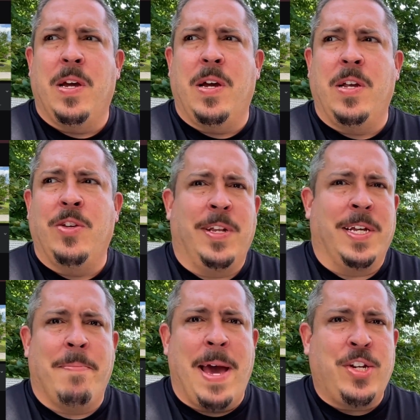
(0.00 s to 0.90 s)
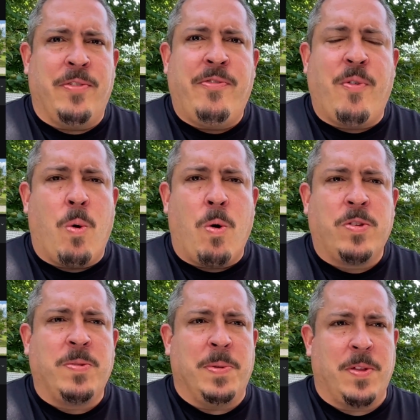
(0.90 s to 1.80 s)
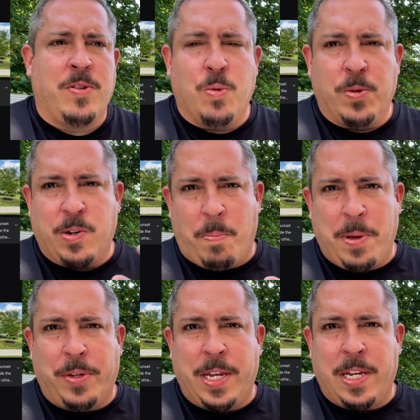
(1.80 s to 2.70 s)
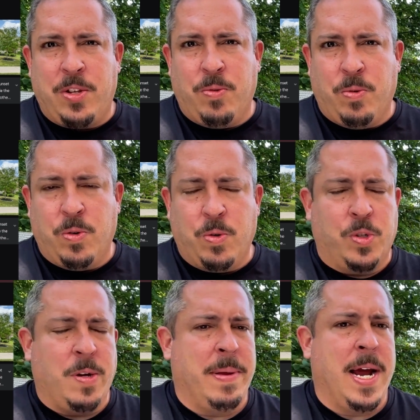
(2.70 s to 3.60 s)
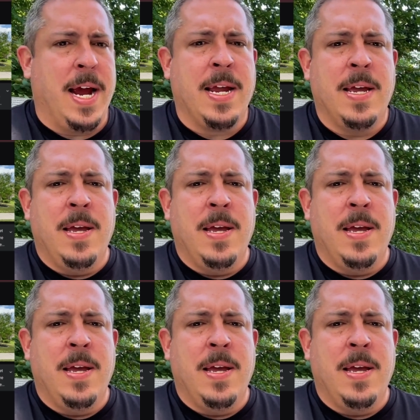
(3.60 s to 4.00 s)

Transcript: uh, using like Imagen Four, some of the other tools that are built into Google Gemini.